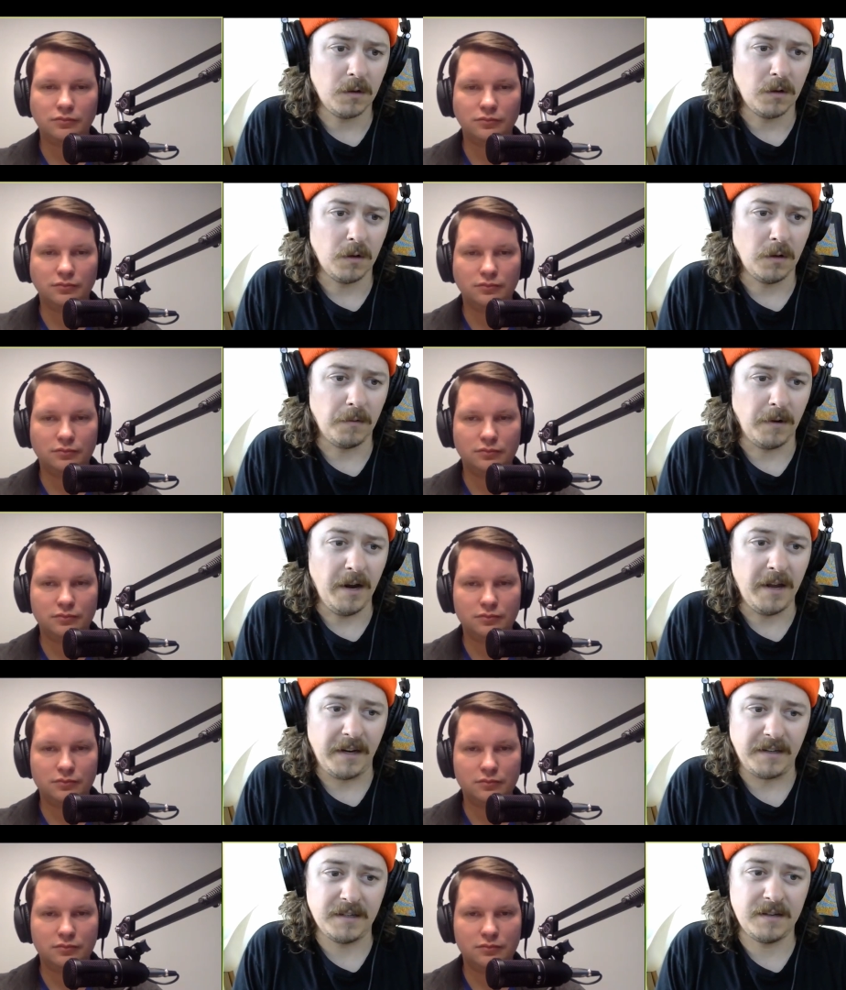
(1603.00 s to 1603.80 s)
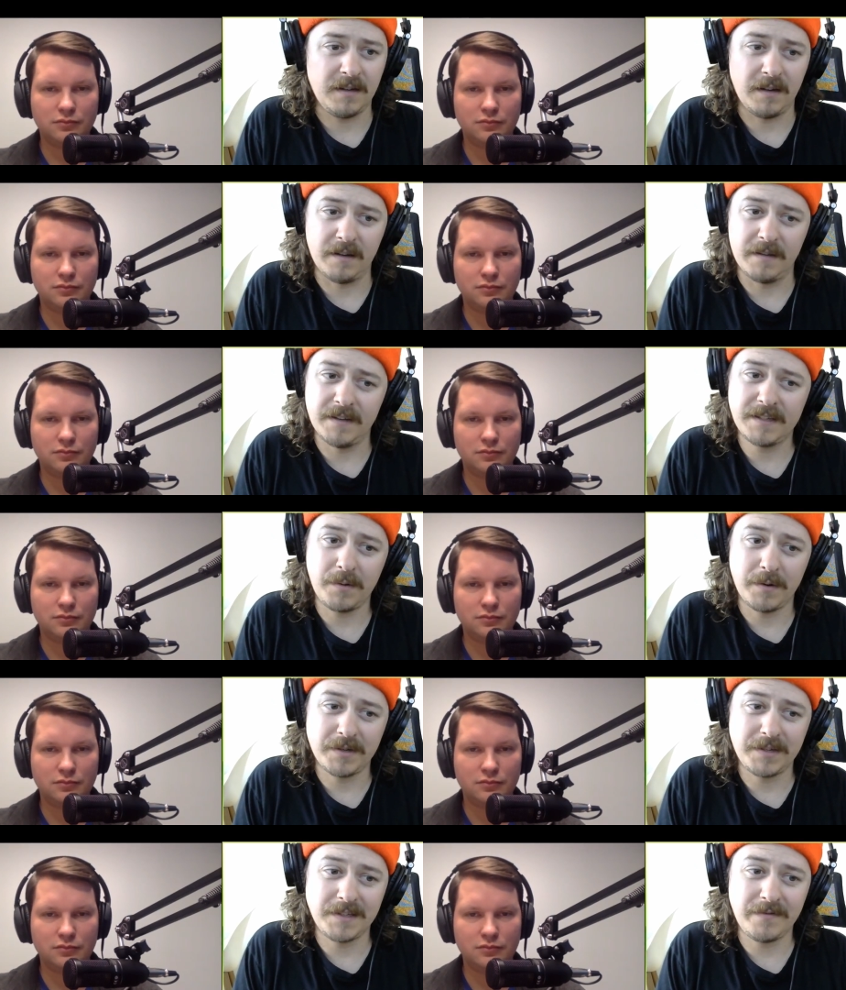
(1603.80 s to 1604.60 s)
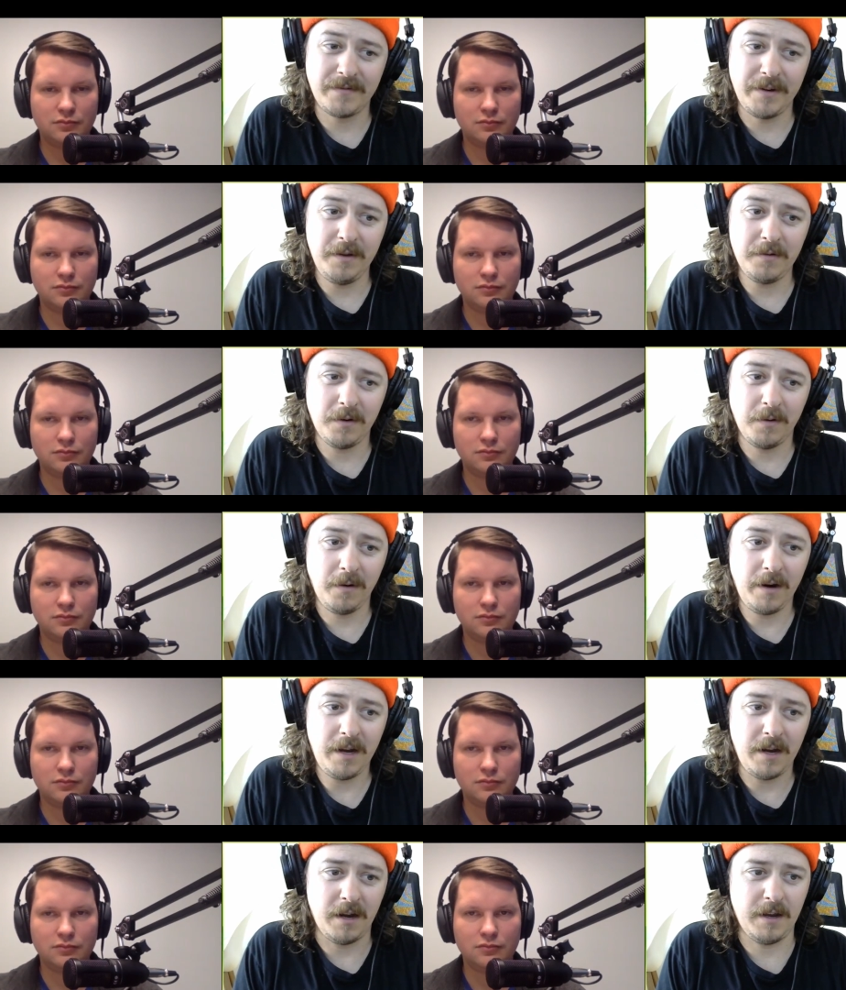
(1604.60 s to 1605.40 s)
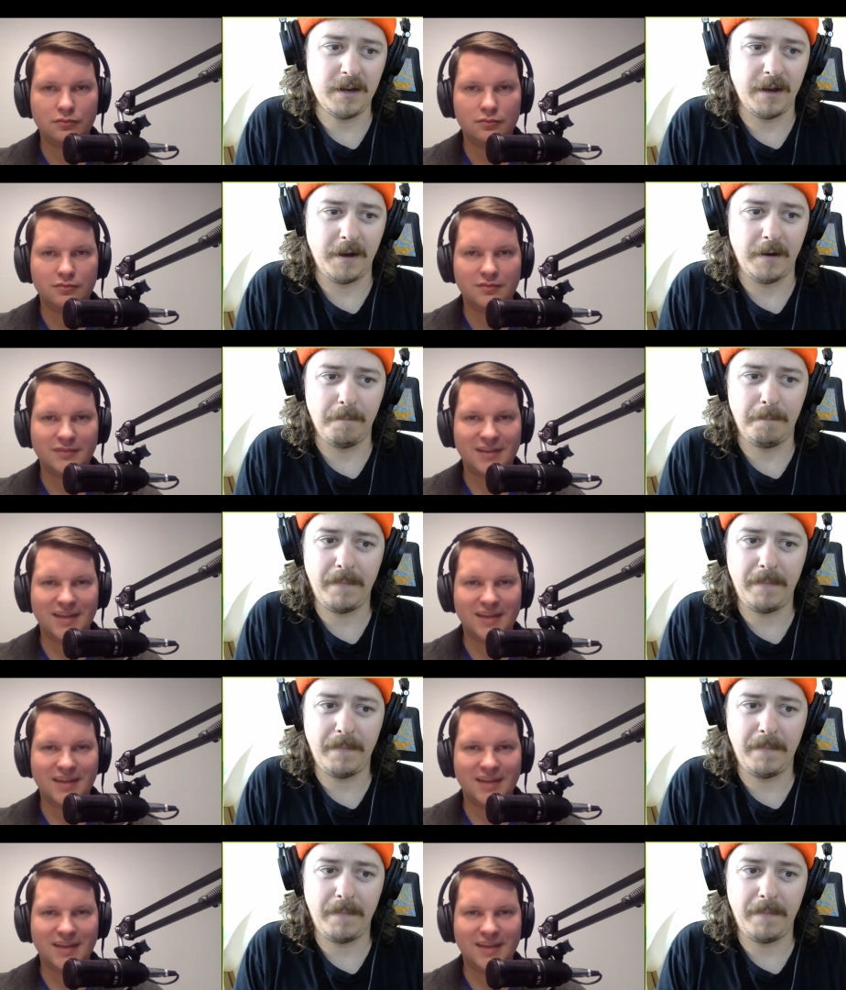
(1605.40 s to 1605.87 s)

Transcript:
Speaker 1: All right, uh, this question's for you, Corey. Um,